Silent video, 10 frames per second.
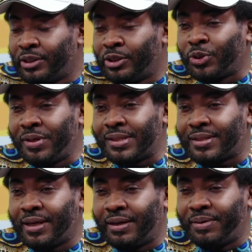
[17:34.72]
So it's
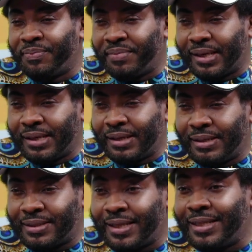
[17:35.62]
a
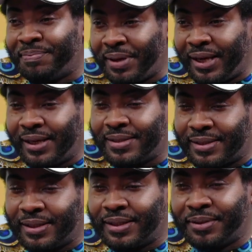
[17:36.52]
state-based
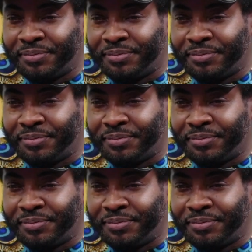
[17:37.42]
uh,